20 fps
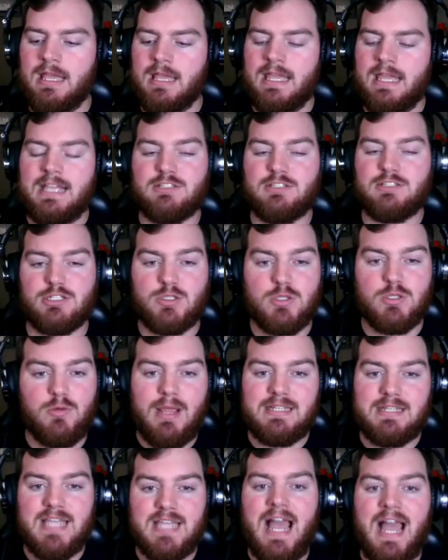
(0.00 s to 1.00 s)
He's a true
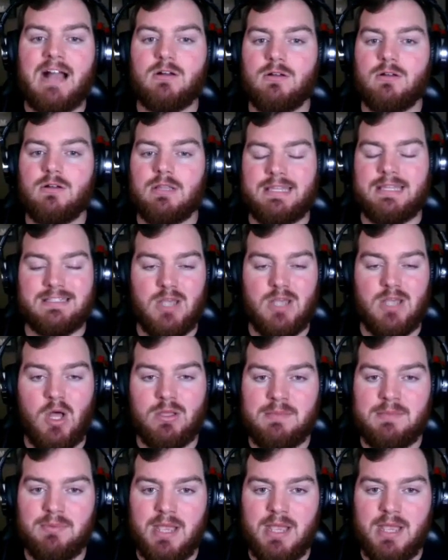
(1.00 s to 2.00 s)
right tackle. That's all
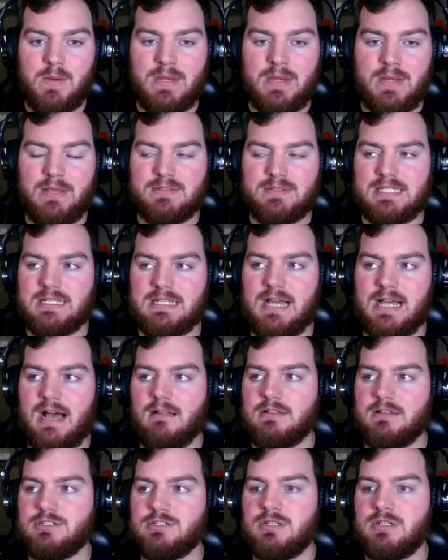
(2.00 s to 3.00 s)
he played when he was in
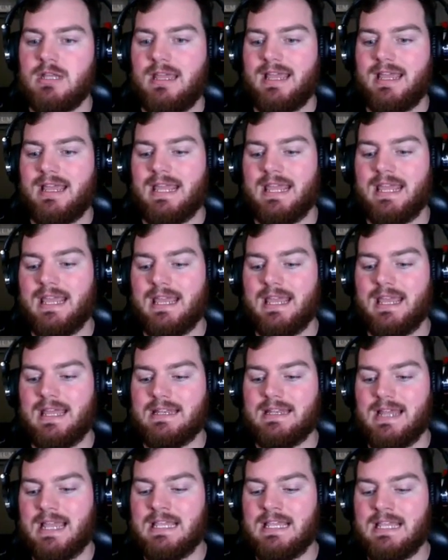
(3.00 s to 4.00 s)
college, and
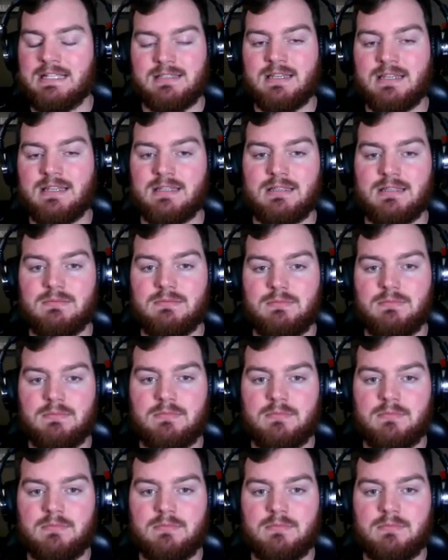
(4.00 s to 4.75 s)
he's gonna